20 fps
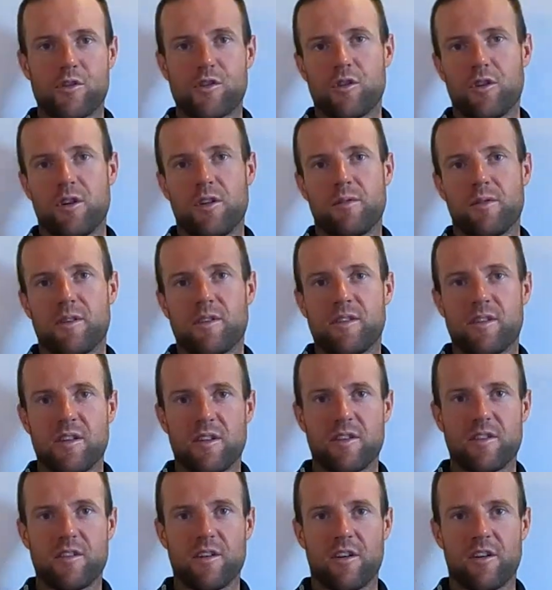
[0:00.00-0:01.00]
sure it was
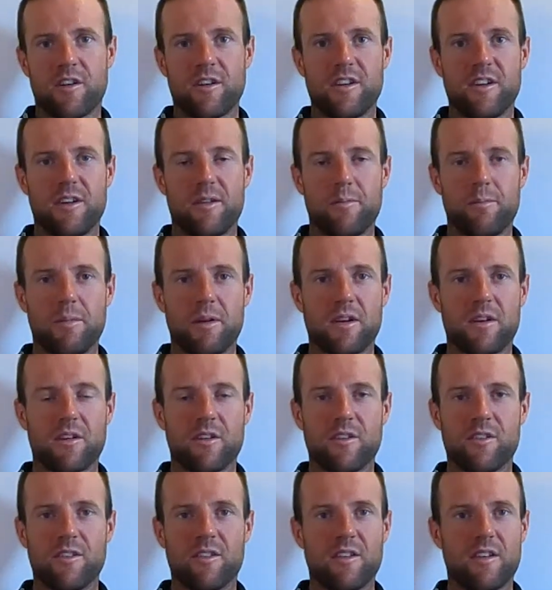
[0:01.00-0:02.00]
the start,
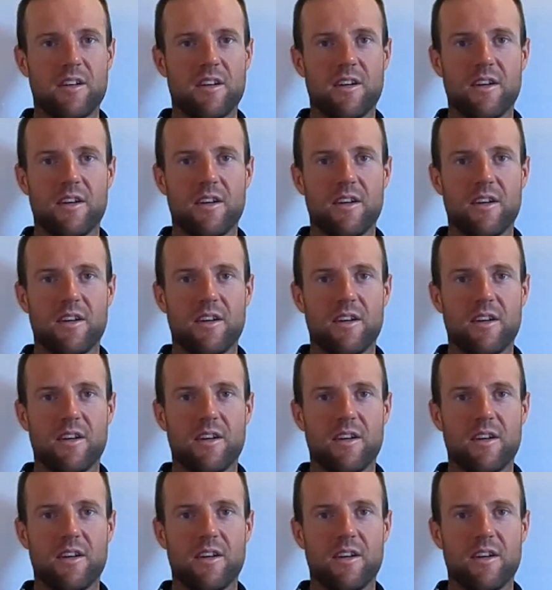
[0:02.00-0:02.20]
because